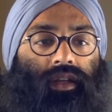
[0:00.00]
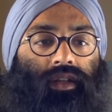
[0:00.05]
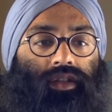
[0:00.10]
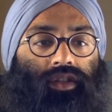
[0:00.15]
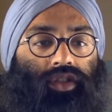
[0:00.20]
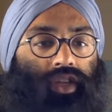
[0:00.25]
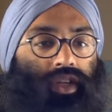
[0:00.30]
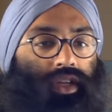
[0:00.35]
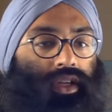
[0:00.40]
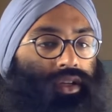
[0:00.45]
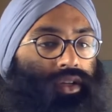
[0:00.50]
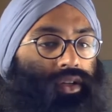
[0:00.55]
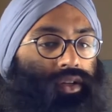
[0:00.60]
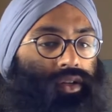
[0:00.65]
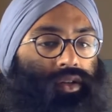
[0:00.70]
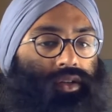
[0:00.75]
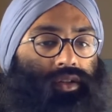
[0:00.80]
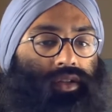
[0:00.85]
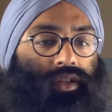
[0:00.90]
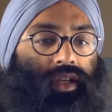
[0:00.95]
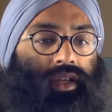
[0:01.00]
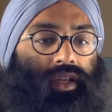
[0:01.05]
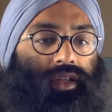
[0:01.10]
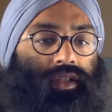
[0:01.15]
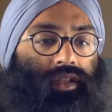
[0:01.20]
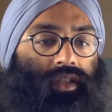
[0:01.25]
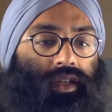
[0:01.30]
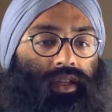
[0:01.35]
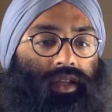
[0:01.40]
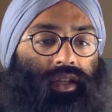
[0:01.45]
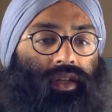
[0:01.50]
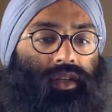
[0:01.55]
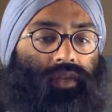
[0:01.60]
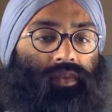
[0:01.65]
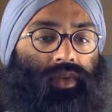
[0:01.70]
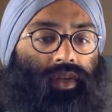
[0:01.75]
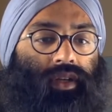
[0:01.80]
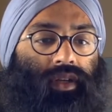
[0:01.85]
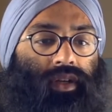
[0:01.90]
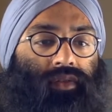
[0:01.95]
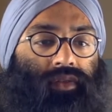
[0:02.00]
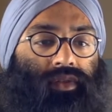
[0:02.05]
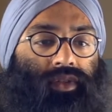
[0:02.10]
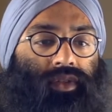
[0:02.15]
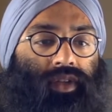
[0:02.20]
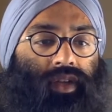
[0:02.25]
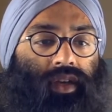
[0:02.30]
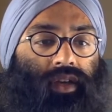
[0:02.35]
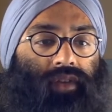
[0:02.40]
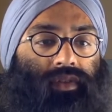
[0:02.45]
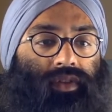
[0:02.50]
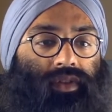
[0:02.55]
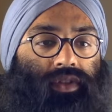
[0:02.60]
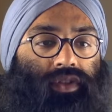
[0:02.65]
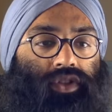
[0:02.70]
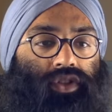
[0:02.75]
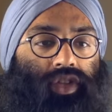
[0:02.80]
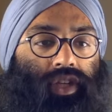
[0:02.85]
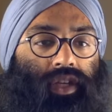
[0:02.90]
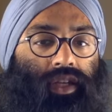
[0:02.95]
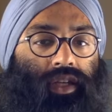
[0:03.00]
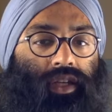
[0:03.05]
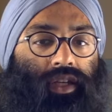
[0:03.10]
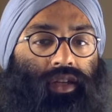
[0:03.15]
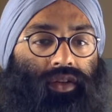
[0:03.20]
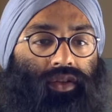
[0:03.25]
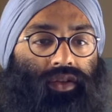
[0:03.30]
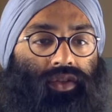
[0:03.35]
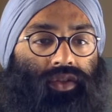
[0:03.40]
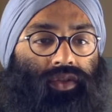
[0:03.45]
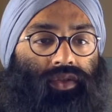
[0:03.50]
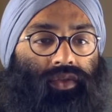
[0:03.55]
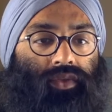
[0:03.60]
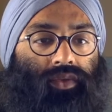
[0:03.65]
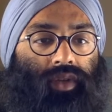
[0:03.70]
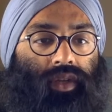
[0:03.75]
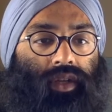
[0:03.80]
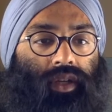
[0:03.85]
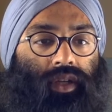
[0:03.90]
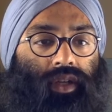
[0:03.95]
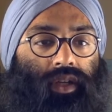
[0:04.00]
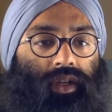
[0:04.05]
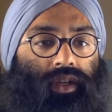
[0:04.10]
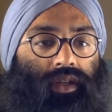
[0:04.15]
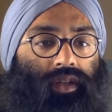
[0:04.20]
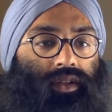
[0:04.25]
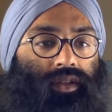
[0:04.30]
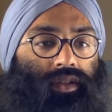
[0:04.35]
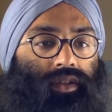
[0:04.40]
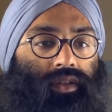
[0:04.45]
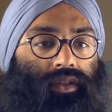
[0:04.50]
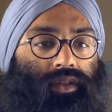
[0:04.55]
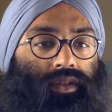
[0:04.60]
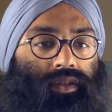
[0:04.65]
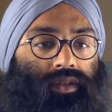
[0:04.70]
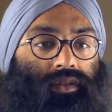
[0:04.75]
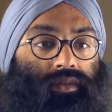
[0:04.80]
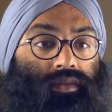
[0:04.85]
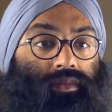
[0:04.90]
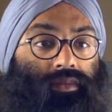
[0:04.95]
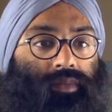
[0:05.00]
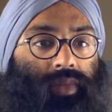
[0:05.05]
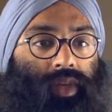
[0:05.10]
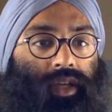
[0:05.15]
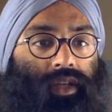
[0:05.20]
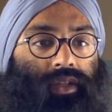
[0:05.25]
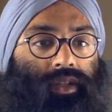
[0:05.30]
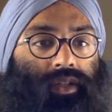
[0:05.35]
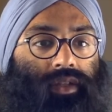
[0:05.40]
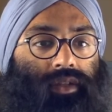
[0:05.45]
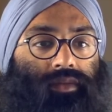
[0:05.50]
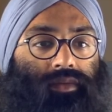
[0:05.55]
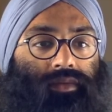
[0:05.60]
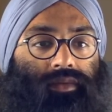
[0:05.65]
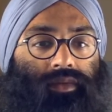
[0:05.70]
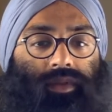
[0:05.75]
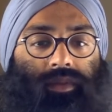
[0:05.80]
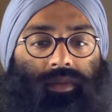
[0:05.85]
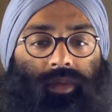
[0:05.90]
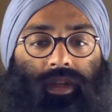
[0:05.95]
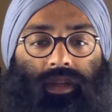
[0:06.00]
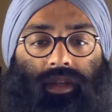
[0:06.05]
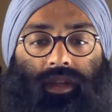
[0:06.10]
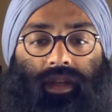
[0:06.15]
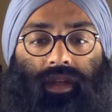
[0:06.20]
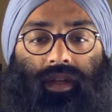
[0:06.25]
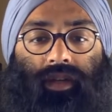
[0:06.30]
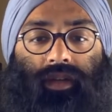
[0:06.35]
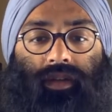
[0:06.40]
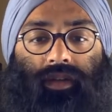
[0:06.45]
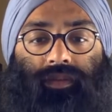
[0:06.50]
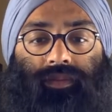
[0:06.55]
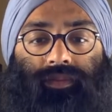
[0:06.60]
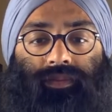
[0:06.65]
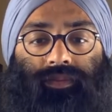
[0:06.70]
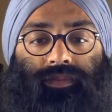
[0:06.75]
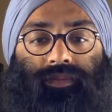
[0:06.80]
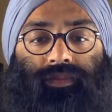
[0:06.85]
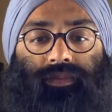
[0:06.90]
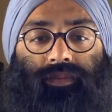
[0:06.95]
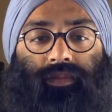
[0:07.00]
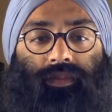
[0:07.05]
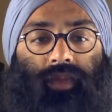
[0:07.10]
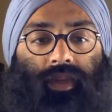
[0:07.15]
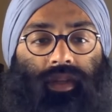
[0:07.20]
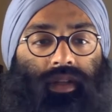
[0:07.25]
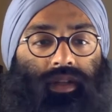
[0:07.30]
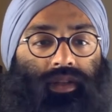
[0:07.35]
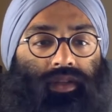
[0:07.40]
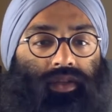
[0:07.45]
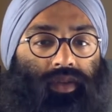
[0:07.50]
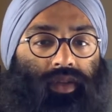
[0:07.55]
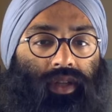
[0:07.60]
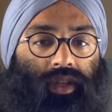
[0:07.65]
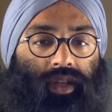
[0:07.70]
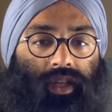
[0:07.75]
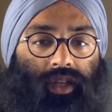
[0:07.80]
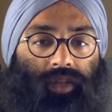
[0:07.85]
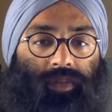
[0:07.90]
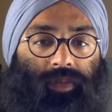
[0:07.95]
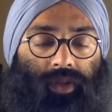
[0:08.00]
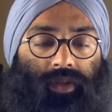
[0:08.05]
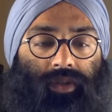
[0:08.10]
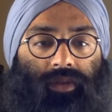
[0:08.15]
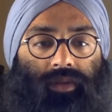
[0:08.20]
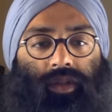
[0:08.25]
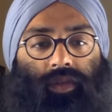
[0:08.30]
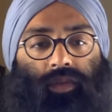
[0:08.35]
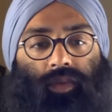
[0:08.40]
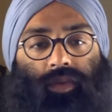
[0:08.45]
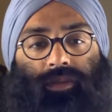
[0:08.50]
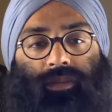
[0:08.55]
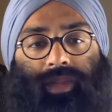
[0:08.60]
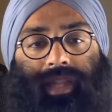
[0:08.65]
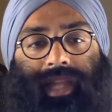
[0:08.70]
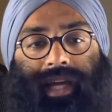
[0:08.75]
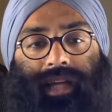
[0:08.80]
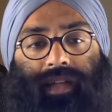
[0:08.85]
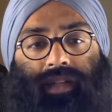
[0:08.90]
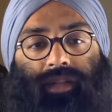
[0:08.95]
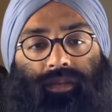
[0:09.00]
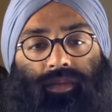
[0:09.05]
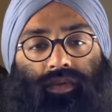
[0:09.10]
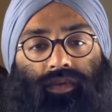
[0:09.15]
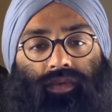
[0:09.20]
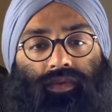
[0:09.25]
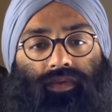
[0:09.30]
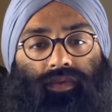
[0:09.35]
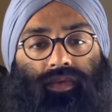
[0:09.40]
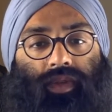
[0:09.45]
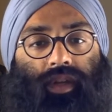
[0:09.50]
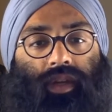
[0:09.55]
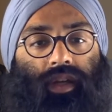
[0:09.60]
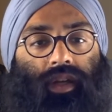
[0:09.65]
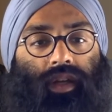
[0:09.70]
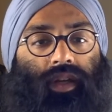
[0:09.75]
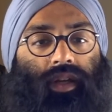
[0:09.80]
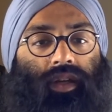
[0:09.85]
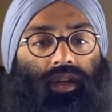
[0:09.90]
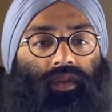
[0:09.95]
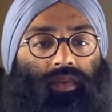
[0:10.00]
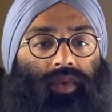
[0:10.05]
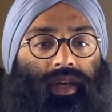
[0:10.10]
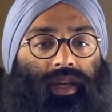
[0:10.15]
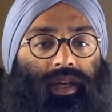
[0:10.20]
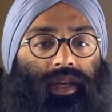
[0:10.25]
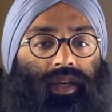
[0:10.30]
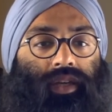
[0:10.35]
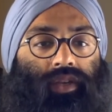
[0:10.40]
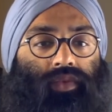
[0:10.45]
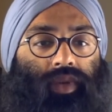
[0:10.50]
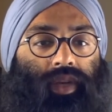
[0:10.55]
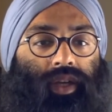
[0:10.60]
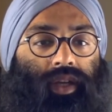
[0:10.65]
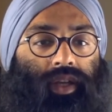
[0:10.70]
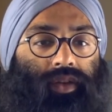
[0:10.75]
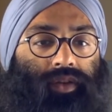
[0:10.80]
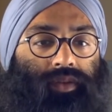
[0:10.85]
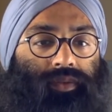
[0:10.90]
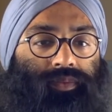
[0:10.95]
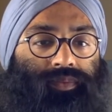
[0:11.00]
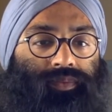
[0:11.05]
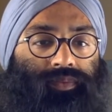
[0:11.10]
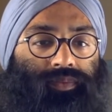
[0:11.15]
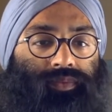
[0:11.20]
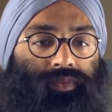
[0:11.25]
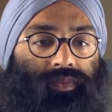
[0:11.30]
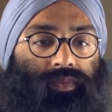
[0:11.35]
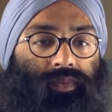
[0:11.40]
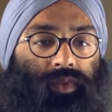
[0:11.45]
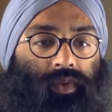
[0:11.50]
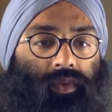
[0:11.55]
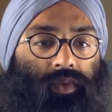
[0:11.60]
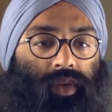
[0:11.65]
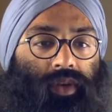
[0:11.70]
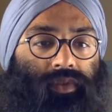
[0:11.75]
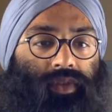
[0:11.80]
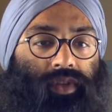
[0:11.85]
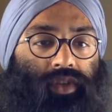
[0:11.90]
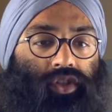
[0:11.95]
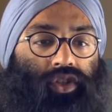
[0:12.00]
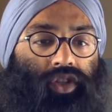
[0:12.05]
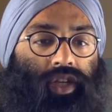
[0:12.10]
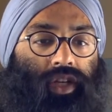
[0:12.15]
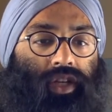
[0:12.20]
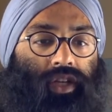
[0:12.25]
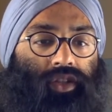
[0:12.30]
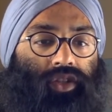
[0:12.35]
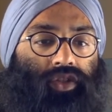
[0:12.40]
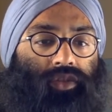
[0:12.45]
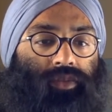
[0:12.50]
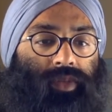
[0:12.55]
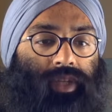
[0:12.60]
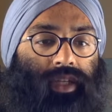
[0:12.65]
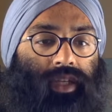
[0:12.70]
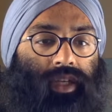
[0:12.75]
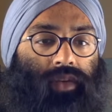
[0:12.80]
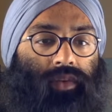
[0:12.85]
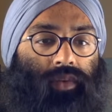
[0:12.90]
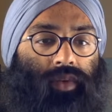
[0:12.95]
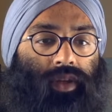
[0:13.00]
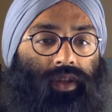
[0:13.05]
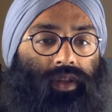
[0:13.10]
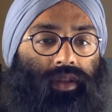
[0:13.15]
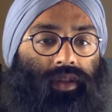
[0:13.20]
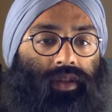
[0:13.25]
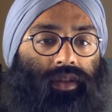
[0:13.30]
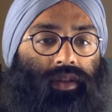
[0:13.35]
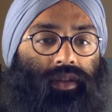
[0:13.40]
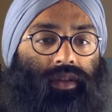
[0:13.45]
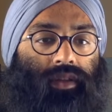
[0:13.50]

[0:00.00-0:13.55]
Check here, takes, and then we obviously have this check here to mate the king. Let's go to the next puzzle. This one's black to move. White king's right here. We have this check to begin with.